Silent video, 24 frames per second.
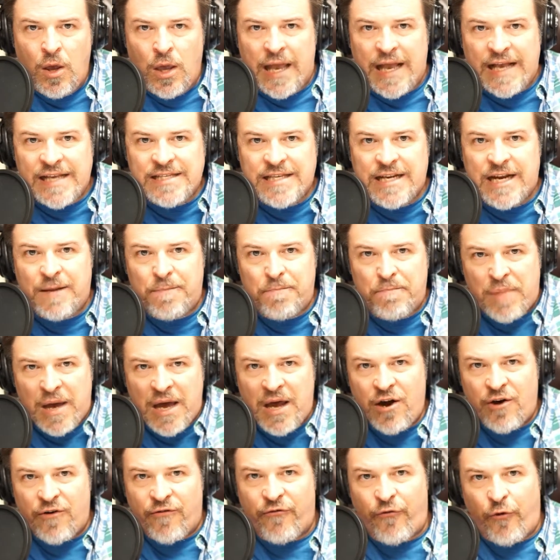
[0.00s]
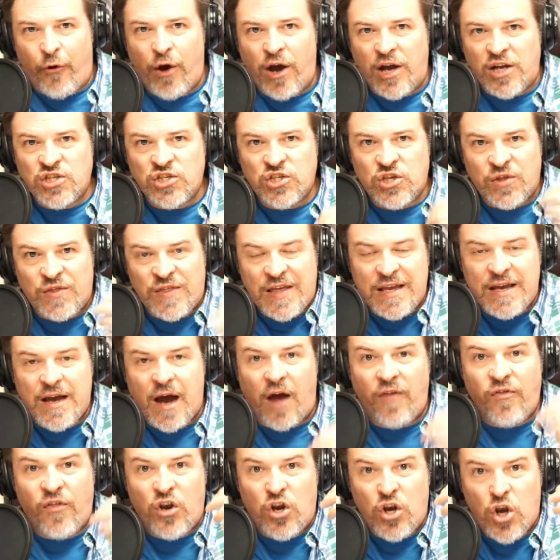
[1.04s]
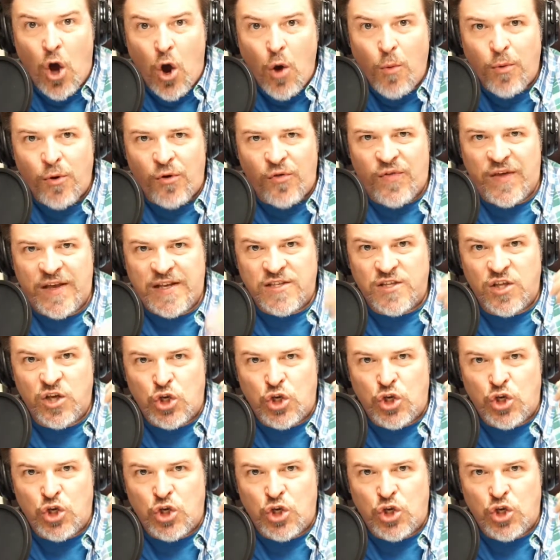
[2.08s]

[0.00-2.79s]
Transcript: Isn't it better for us to think on the noble things,